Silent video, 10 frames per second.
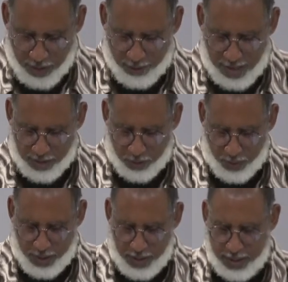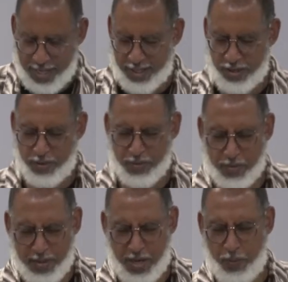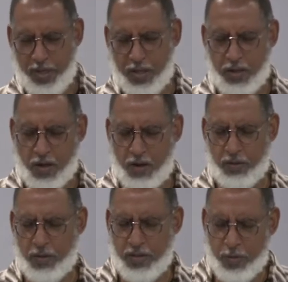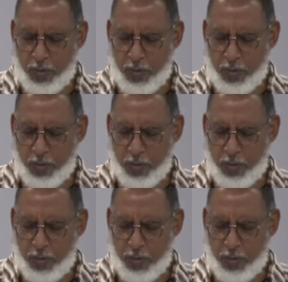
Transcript: Father, we thank you that we can call on you.